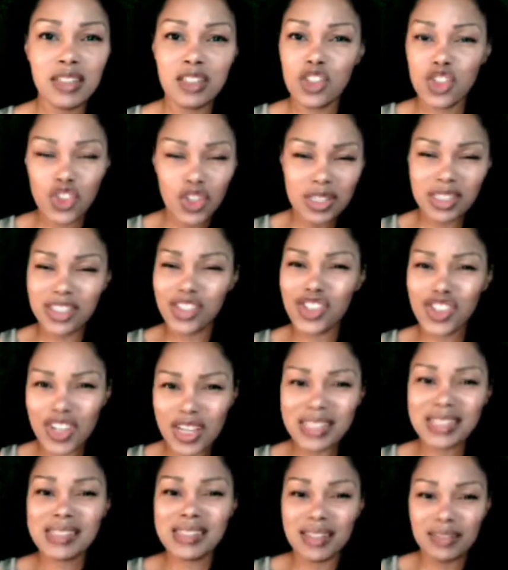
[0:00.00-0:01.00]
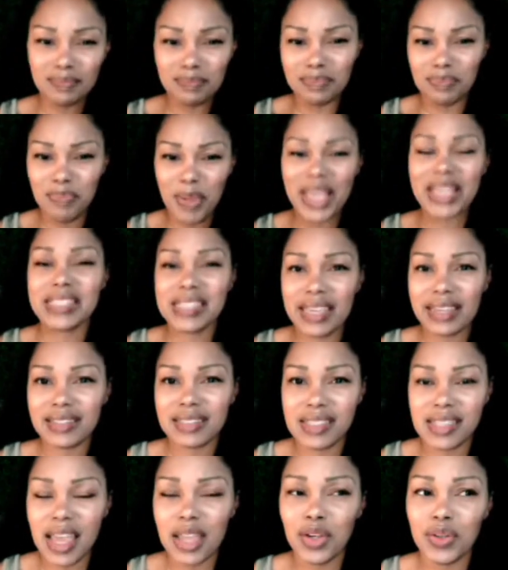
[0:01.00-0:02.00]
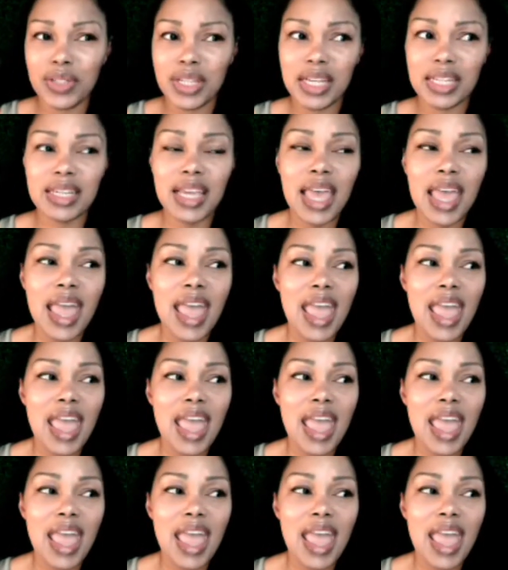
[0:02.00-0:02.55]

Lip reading: It's just basics that you need.